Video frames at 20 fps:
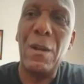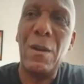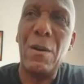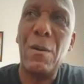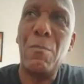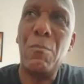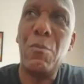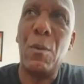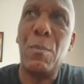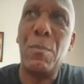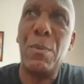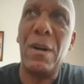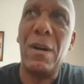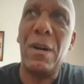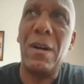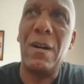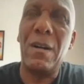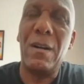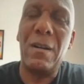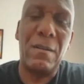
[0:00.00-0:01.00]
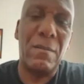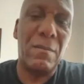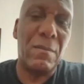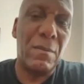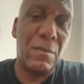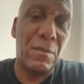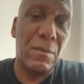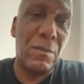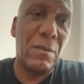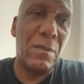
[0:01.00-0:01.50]
proper
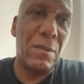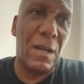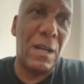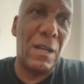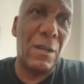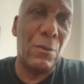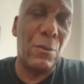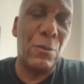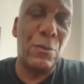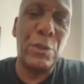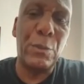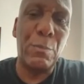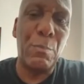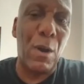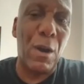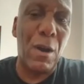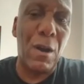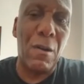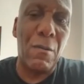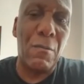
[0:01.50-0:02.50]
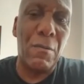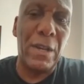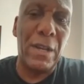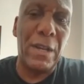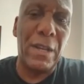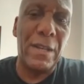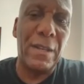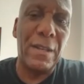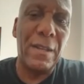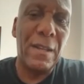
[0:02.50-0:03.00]
like good
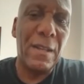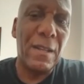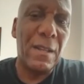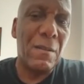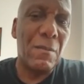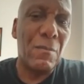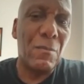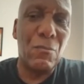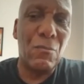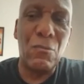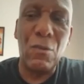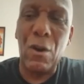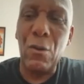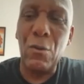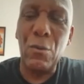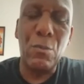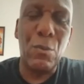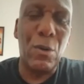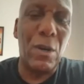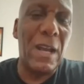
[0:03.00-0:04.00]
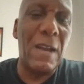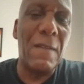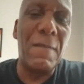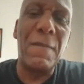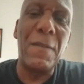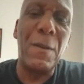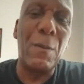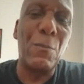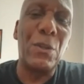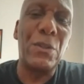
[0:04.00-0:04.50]
sparring, road work,
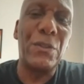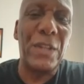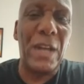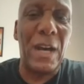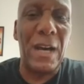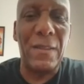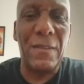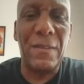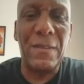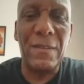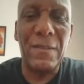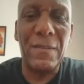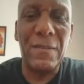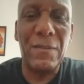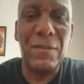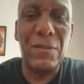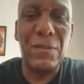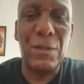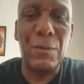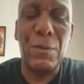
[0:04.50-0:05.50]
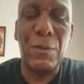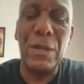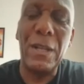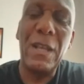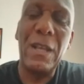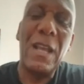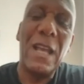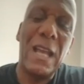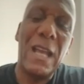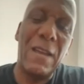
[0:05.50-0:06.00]
everything was done. So when
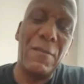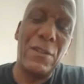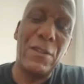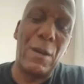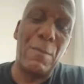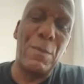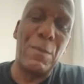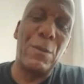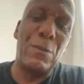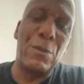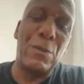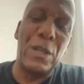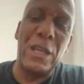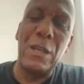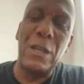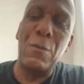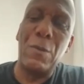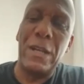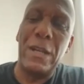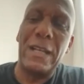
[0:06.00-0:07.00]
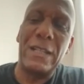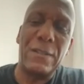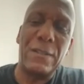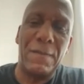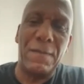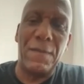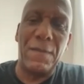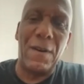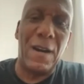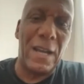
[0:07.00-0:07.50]
every time he went out to
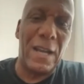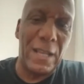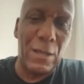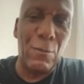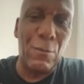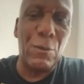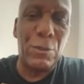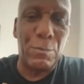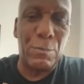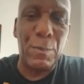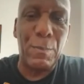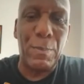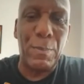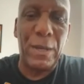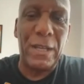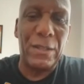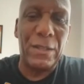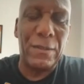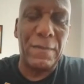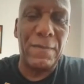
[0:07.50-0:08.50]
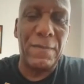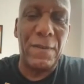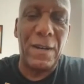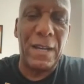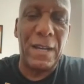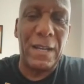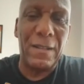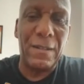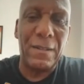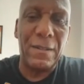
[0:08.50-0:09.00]
fight, he was prepared to
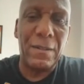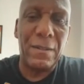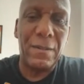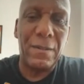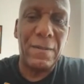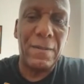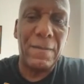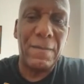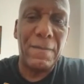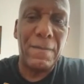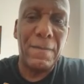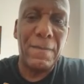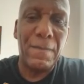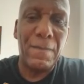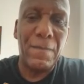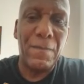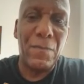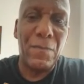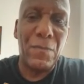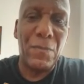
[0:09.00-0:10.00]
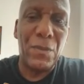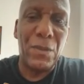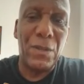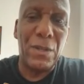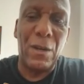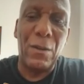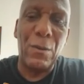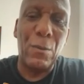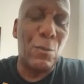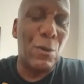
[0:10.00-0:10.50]
fight. You
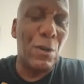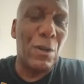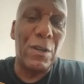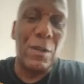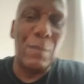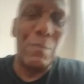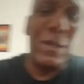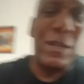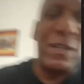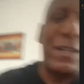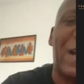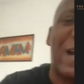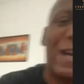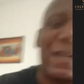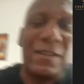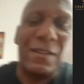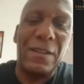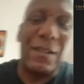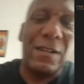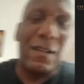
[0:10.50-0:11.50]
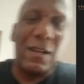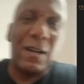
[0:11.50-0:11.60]
know, the work had been done, and like